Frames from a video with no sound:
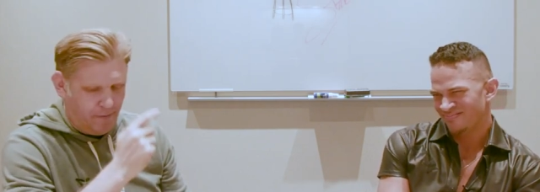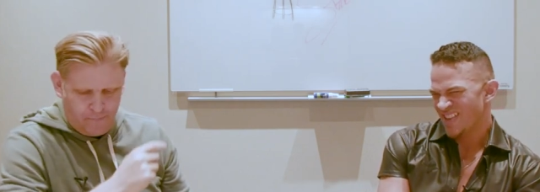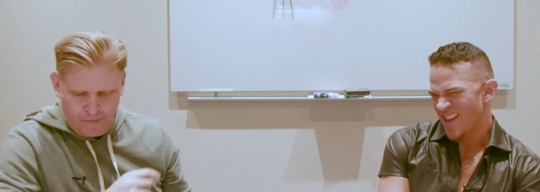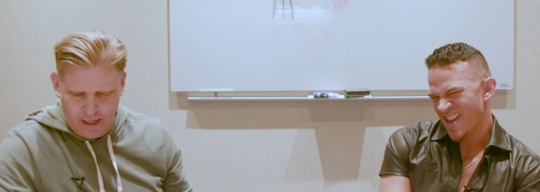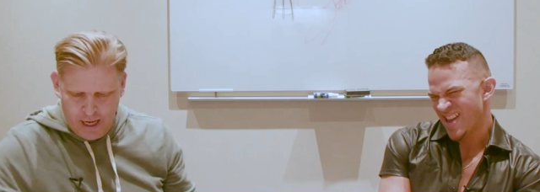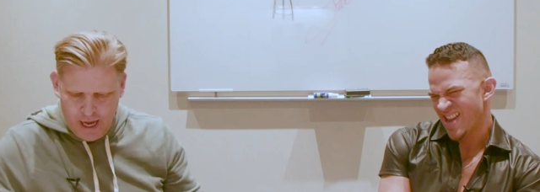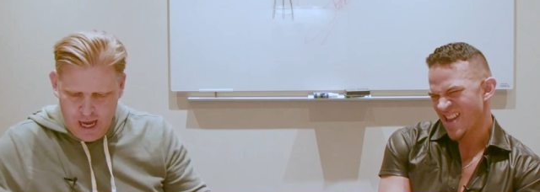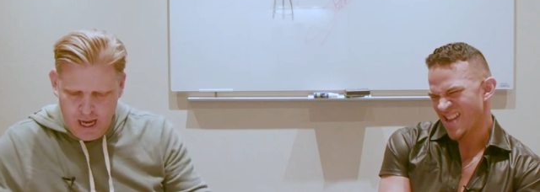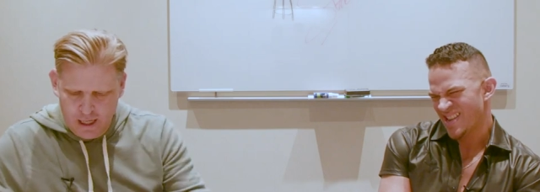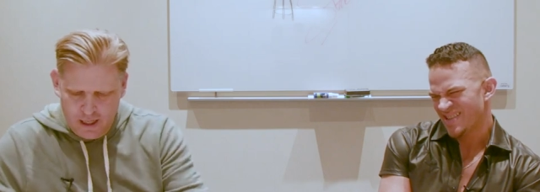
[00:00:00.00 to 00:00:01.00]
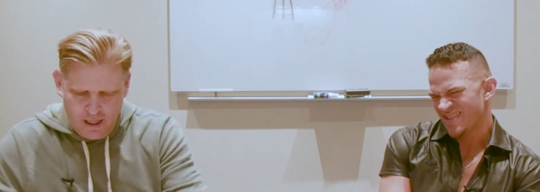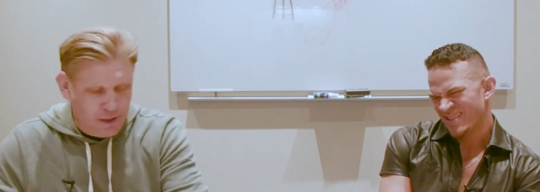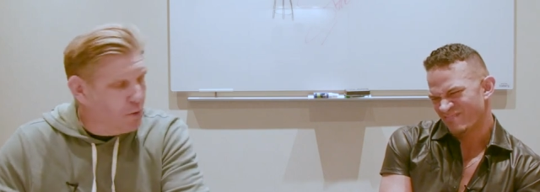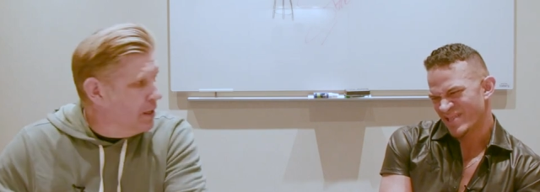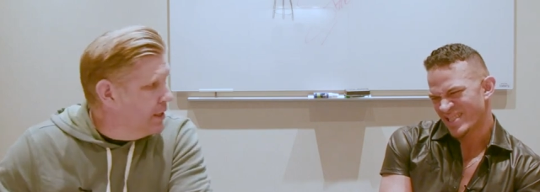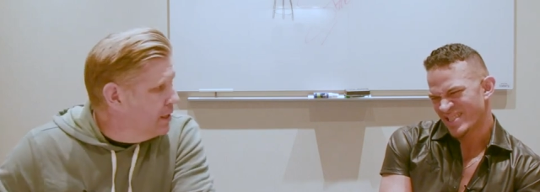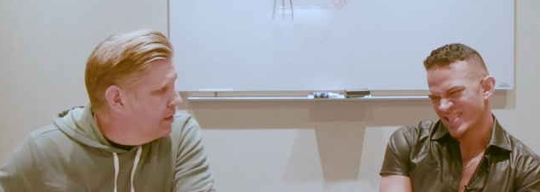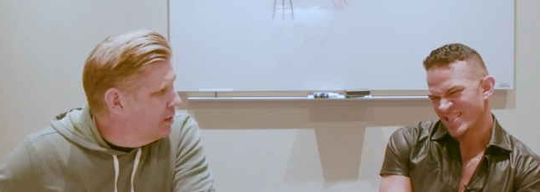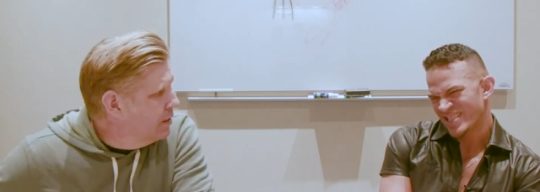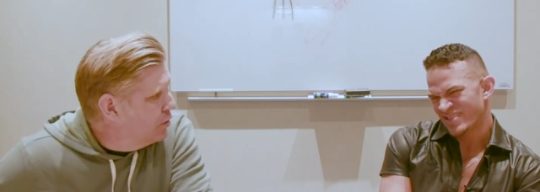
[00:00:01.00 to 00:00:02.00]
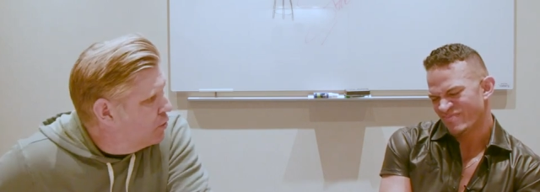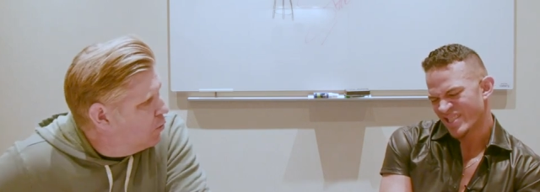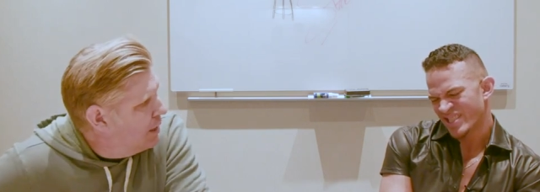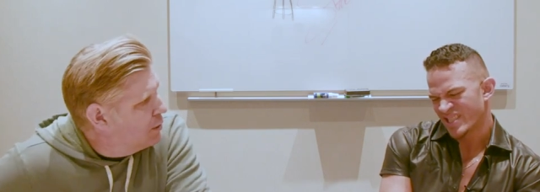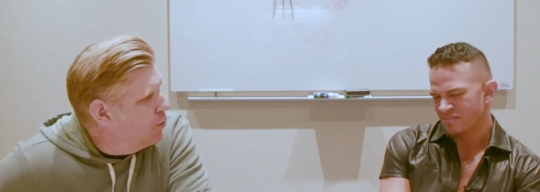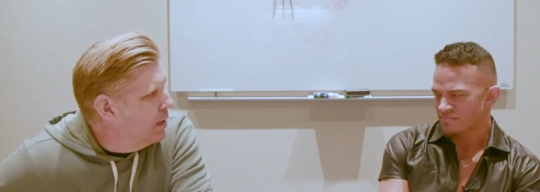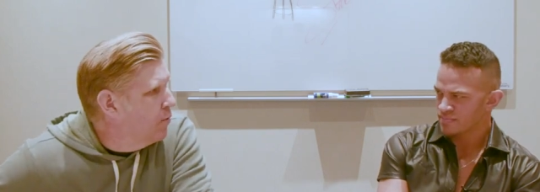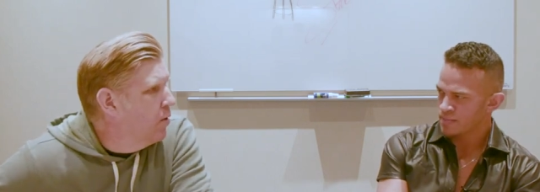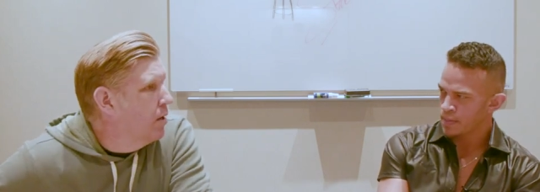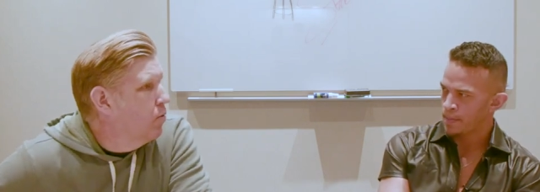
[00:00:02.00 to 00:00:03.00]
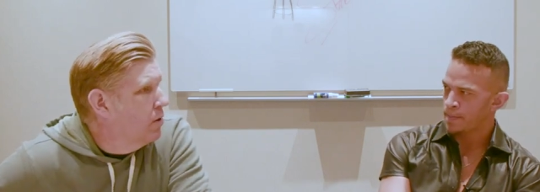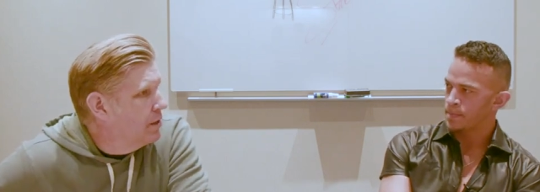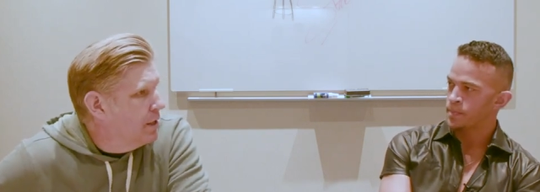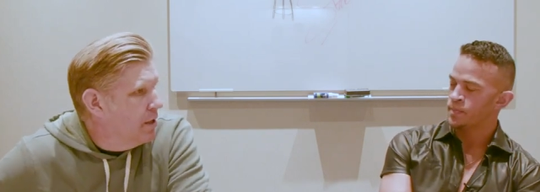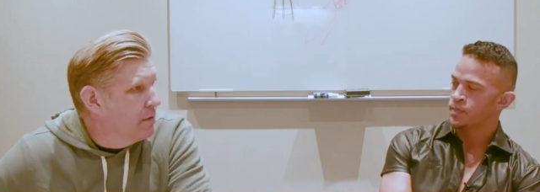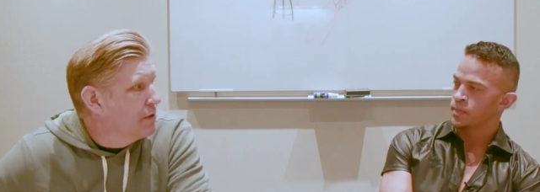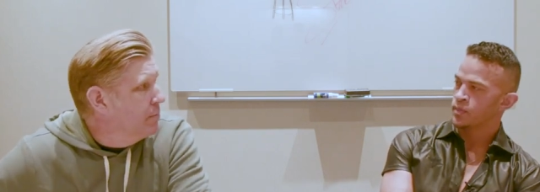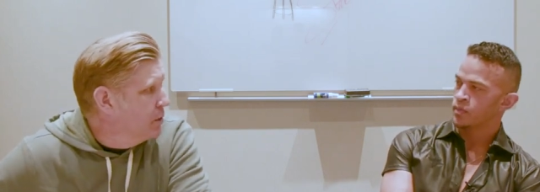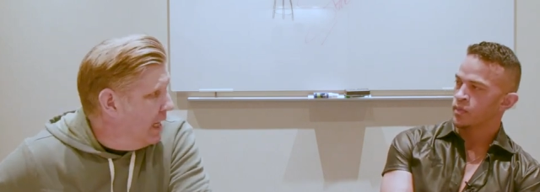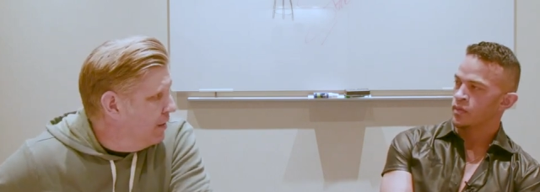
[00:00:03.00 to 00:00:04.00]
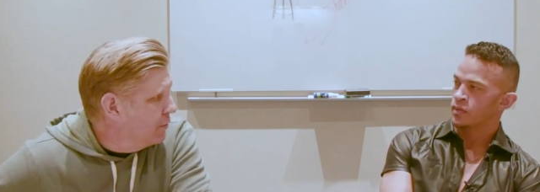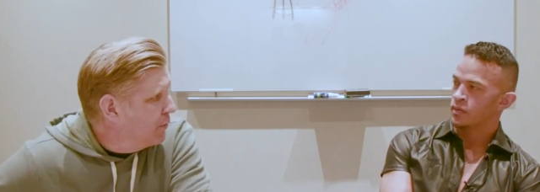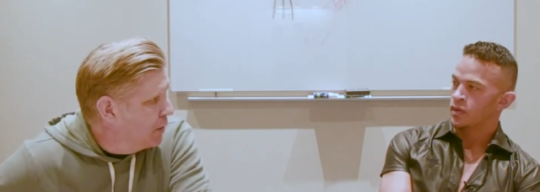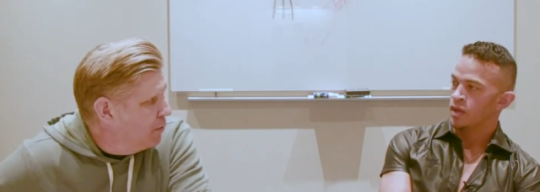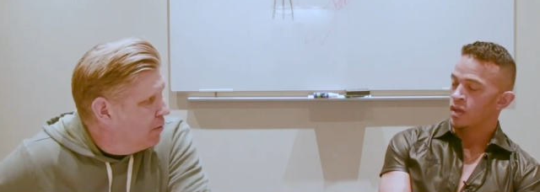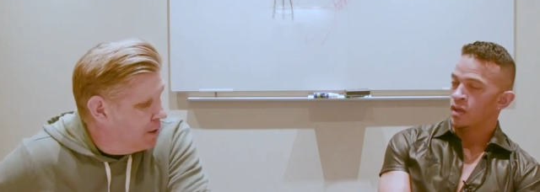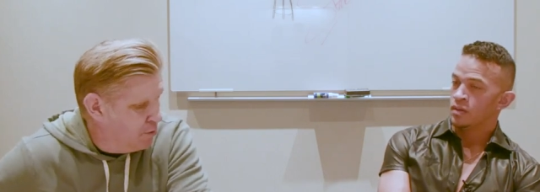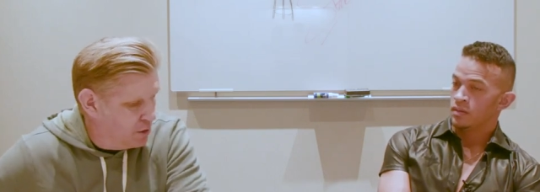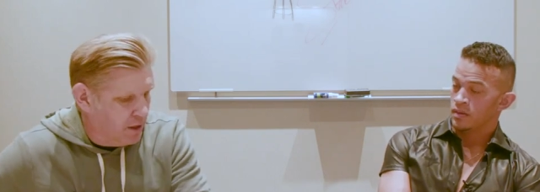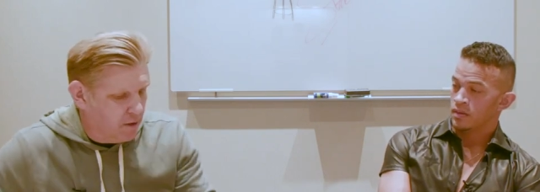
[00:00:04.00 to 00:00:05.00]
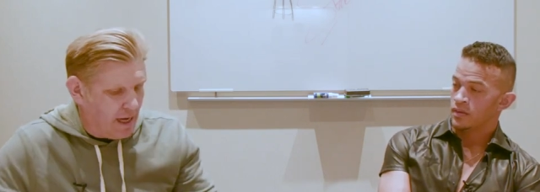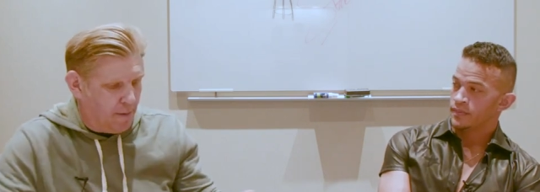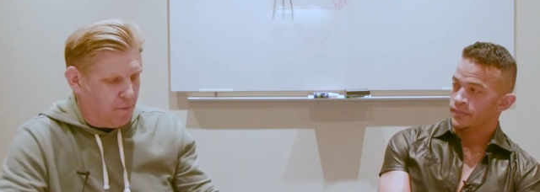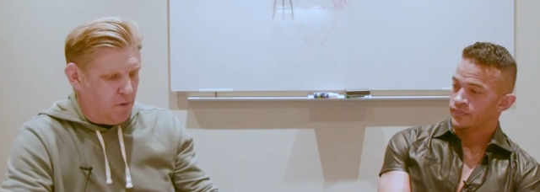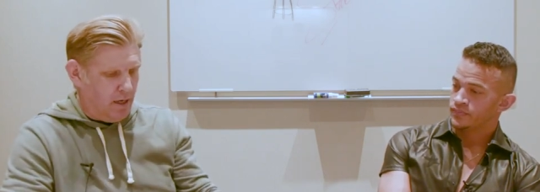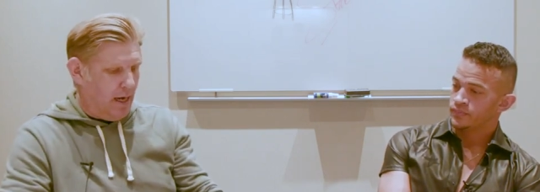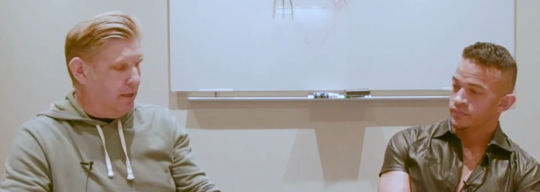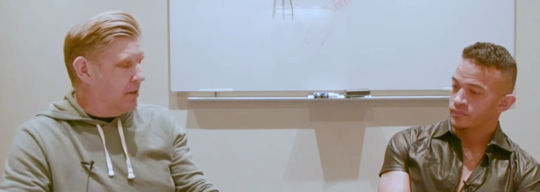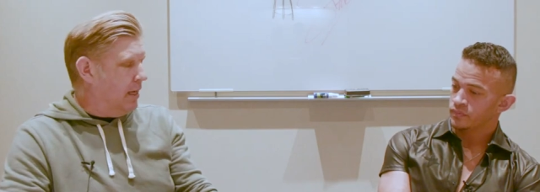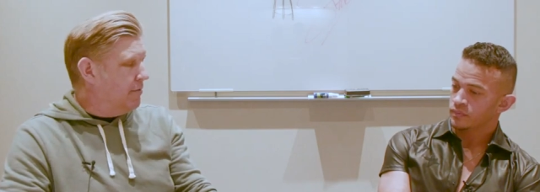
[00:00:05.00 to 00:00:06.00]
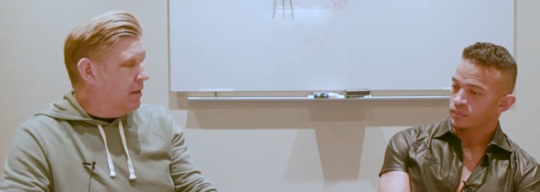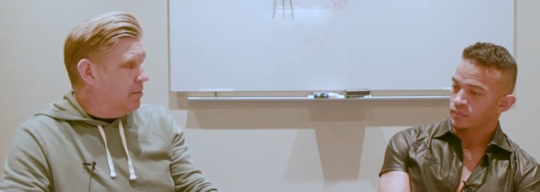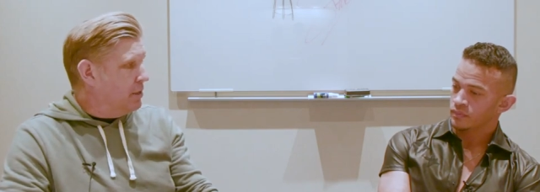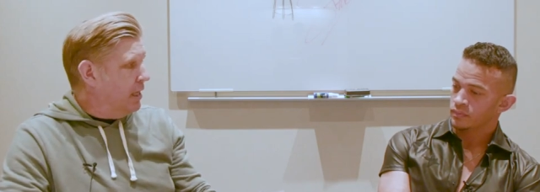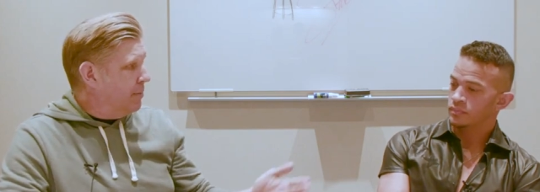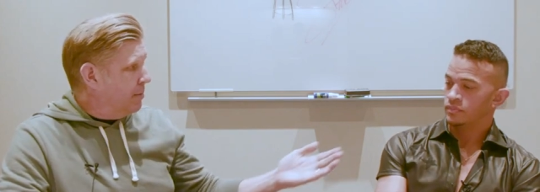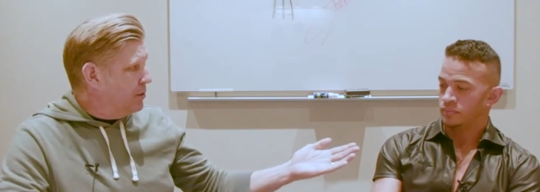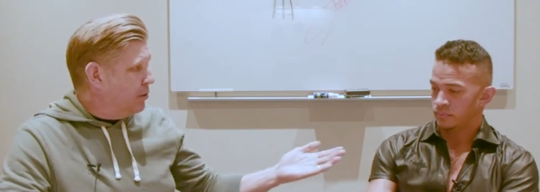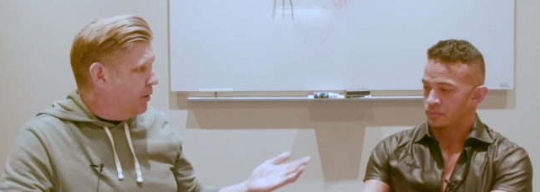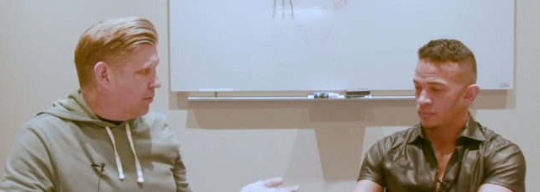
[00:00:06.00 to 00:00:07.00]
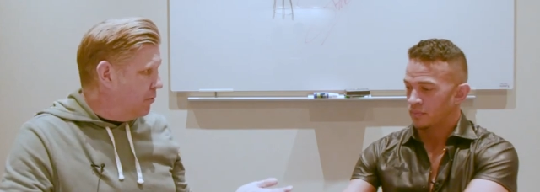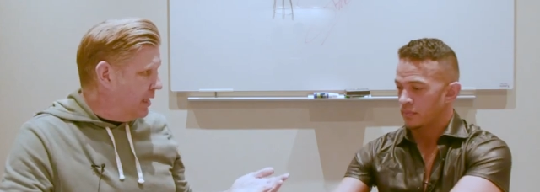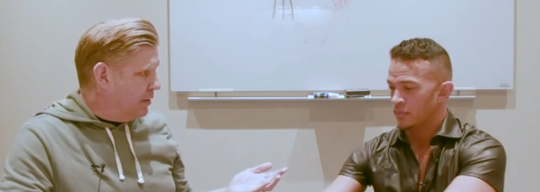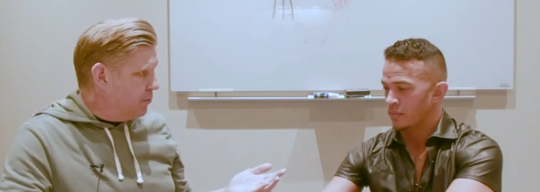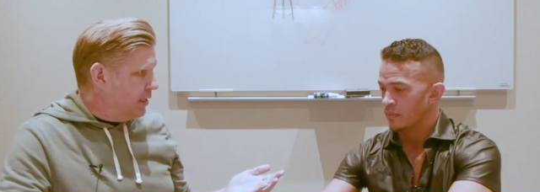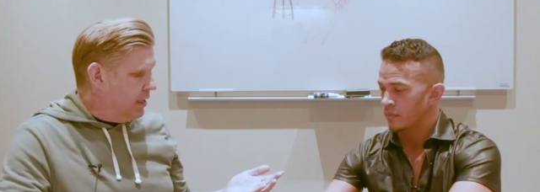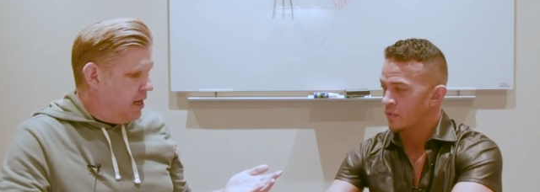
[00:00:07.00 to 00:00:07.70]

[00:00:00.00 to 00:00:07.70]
Speaker 1: man, 20, 50, 2021 was a year of some challenge for you. You still came through it as the FTW champion, but you went through the injury.